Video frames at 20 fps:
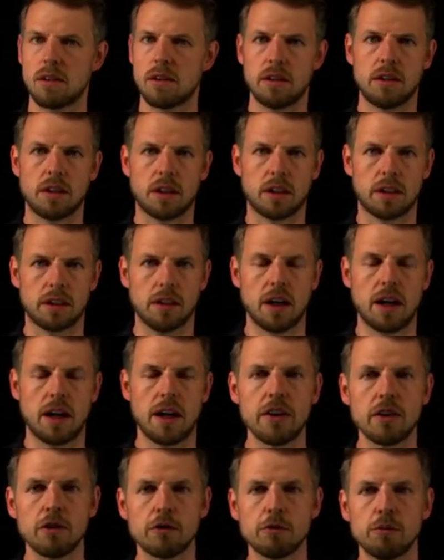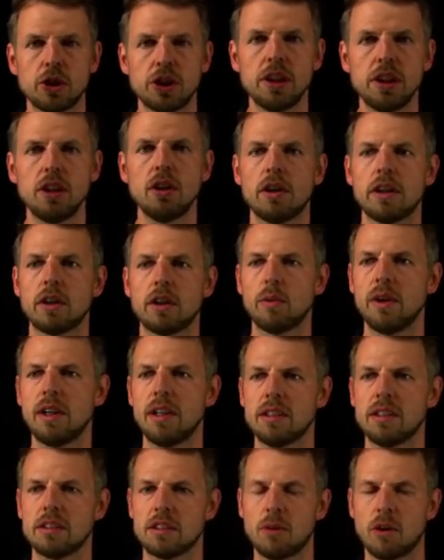the, the heart of machine learning really
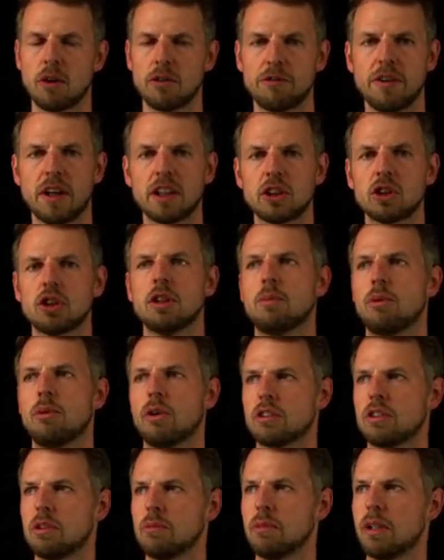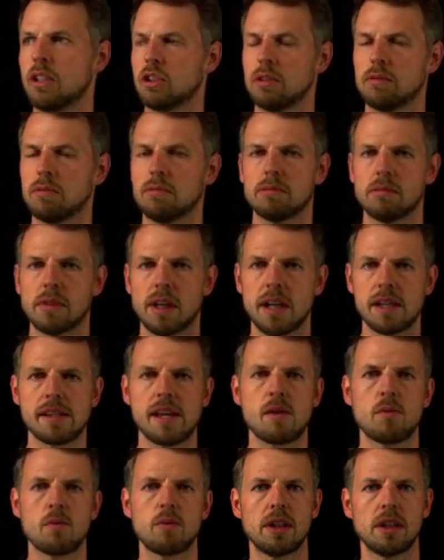is about function approximation, and
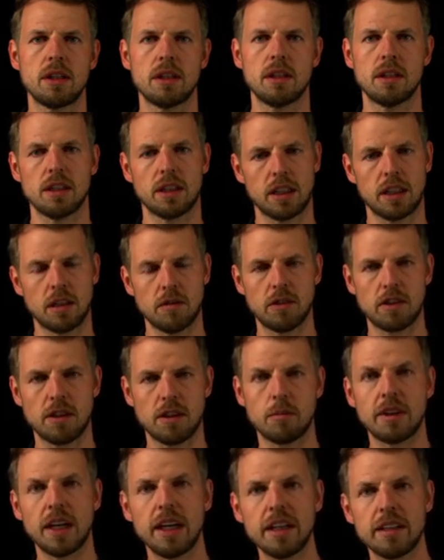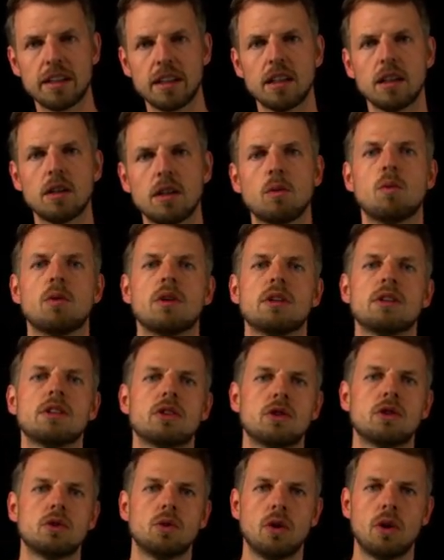that we, given some data, want
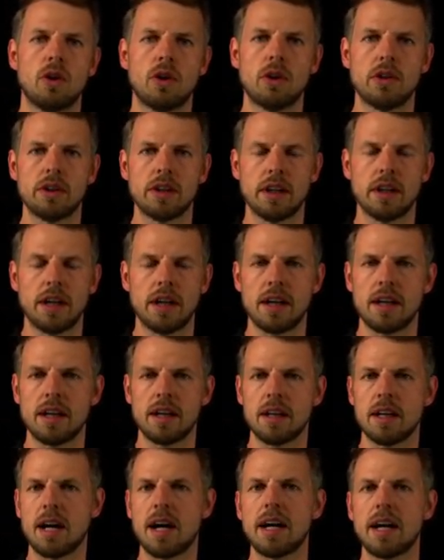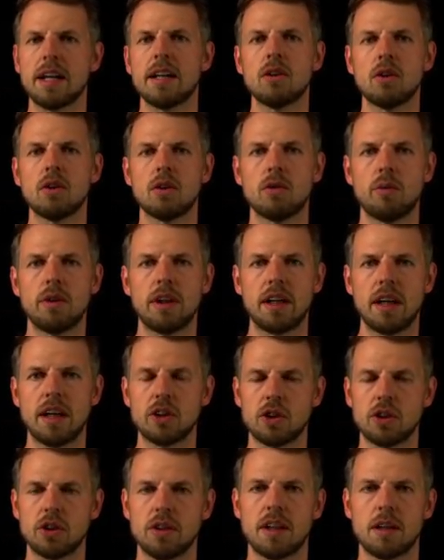to learn an unknown
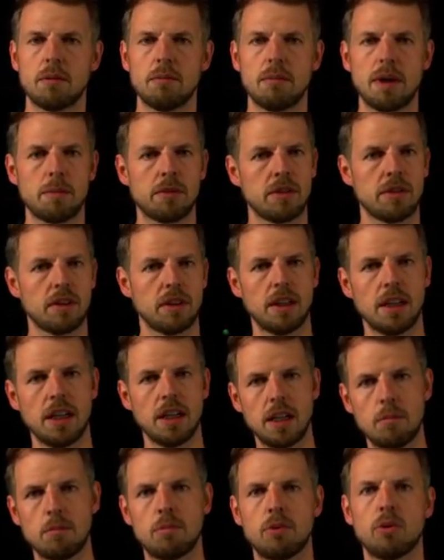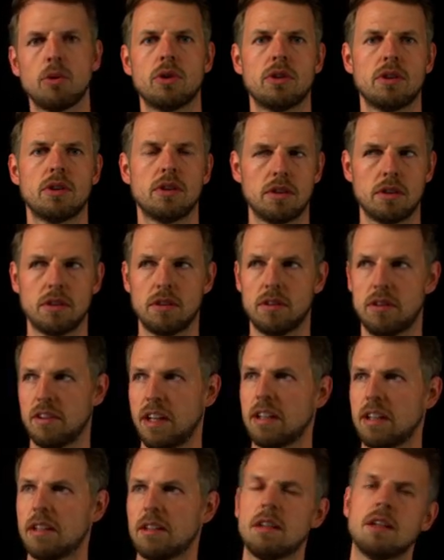relation that maps input z
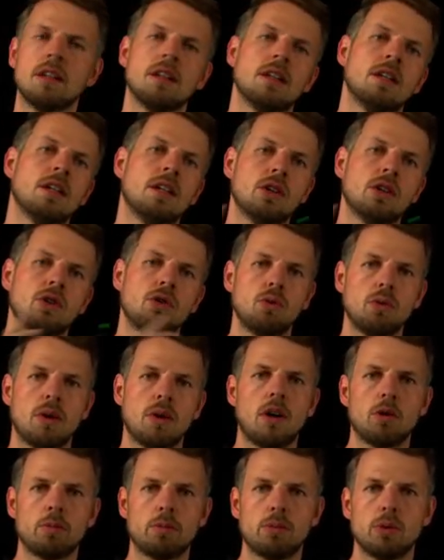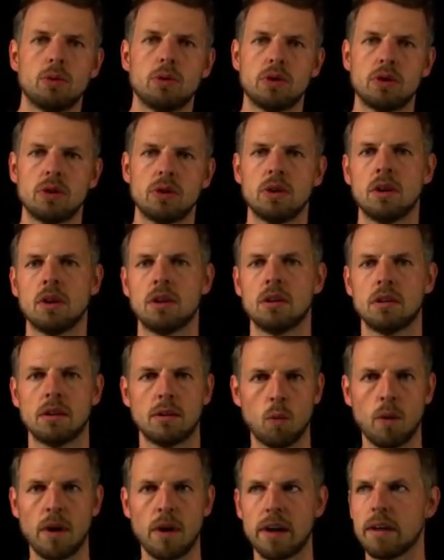to output
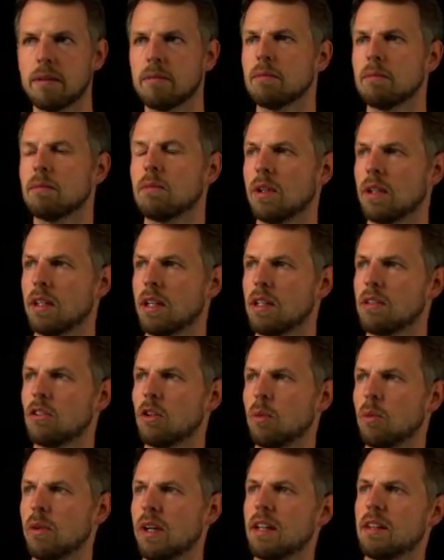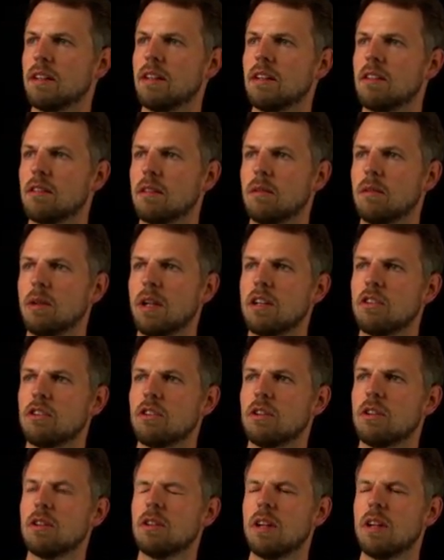y. Right? And so we had this relation